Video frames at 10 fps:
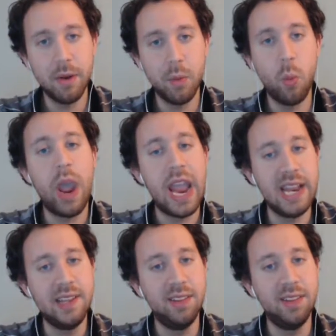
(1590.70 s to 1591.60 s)

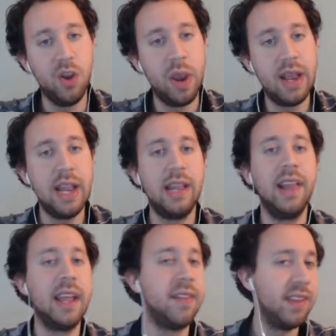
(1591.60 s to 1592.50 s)
way to do it in
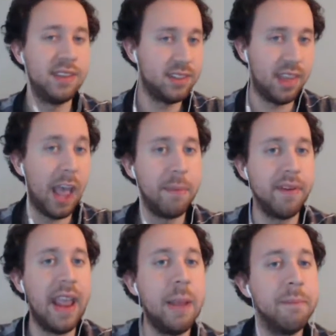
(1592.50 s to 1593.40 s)
like this type of game